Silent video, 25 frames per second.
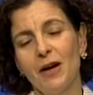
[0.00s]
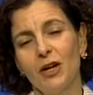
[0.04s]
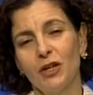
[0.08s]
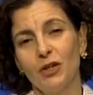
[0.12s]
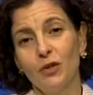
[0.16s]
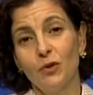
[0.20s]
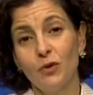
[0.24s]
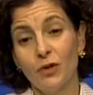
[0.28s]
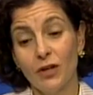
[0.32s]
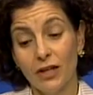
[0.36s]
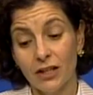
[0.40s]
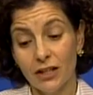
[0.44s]

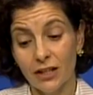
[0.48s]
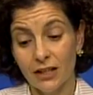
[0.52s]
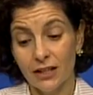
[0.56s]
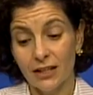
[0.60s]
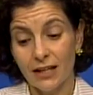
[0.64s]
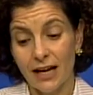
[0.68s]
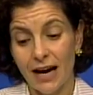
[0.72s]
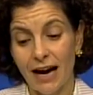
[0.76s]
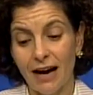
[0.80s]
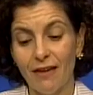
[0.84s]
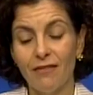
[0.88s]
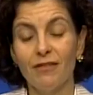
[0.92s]
you can
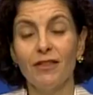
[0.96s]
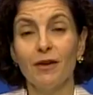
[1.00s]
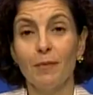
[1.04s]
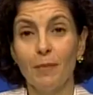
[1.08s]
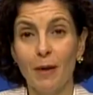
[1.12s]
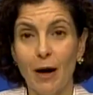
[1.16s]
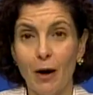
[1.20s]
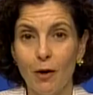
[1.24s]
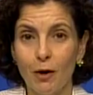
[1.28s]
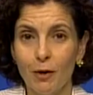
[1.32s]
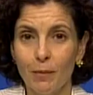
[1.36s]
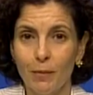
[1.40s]
have the
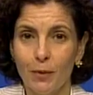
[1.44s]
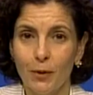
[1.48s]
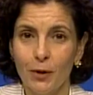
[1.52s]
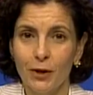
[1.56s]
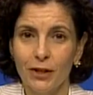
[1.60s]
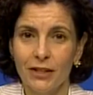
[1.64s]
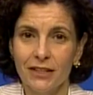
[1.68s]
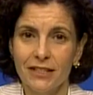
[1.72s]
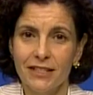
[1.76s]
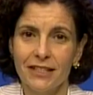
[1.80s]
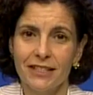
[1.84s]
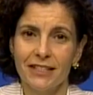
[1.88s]

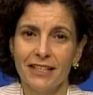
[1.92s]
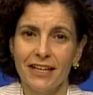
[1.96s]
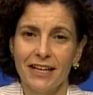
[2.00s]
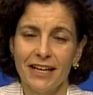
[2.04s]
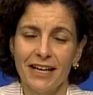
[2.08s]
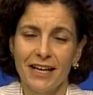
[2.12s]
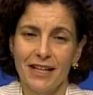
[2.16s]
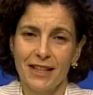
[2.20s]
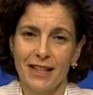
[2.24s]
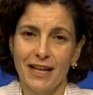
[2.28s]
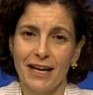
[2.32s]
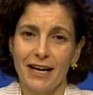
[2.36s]
PowerPoints
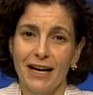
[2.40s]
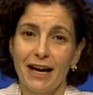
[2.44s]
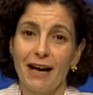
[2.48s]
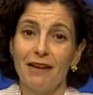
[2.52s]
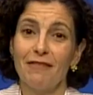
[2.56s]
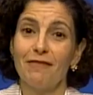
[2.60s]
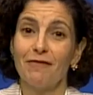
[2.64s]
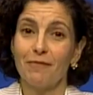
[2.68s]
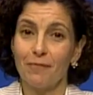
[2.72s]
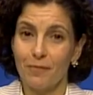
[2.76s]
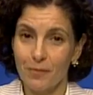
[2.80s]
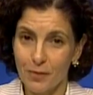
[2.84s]
that
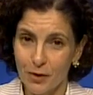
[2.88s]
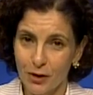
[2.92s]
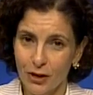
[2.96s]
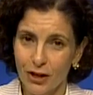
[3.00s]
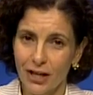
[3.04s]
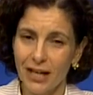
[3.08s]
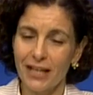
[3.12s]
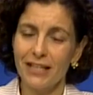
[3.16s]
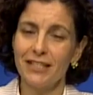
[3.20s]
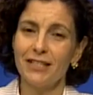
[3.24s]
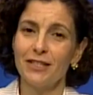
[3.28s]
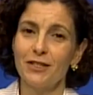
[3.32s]
I've more or
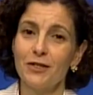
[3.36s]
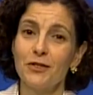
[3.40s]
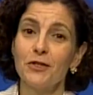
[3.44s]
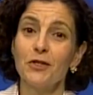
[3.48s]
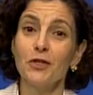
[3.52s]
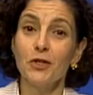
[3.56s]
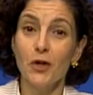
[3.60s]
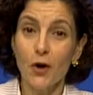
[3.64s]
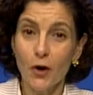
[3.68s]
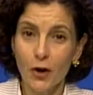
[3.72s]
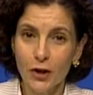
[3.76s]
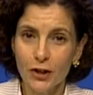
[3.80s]
less
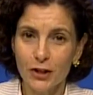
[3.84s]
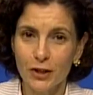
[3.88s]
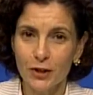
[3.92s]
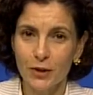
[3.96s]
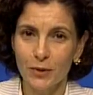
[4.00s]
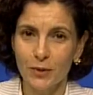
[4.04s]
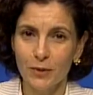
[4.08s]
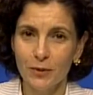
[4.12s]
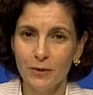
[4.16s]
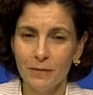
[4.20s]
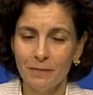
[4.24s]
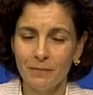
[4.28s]
talked
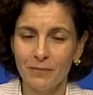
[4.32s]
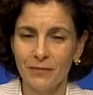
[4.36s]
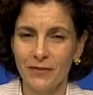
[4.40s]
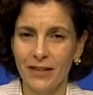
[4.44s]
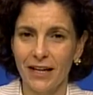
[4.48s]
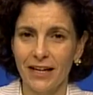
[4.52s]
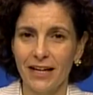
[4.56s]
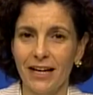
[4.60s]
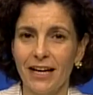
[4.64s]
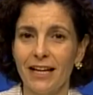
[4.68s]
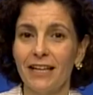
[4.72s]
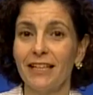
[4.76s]
to,
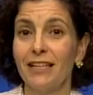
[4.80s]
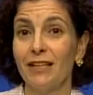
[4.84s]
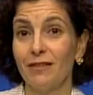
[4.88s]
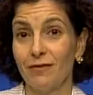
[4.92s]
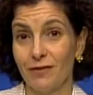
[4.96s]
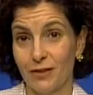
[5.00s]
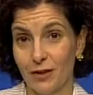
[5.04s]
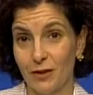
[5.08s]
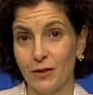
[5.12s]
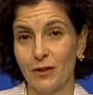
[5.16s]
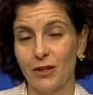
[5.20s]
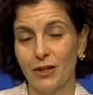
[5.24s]
that I'll
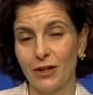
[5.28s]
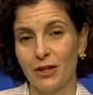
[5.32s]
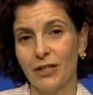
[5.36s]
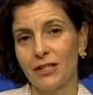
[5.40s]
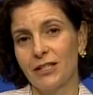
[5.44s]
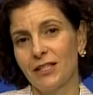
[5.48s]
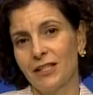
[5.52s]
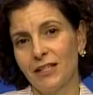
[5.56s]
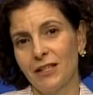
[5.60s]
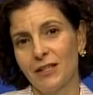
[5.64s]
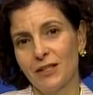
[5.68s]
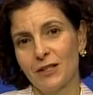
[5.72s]
give to
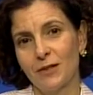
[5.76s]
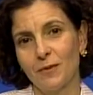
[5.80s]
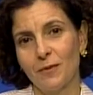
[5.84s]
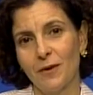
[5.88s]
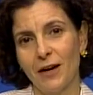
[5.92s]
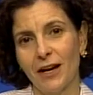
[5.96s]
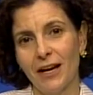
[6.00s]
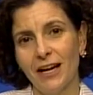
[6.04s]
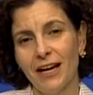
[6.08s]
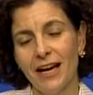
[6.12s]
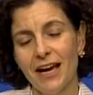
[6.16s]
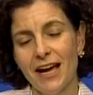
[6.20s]
Kirsty as
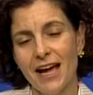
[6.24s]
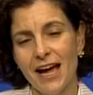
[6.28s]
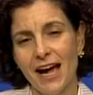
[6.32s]
well.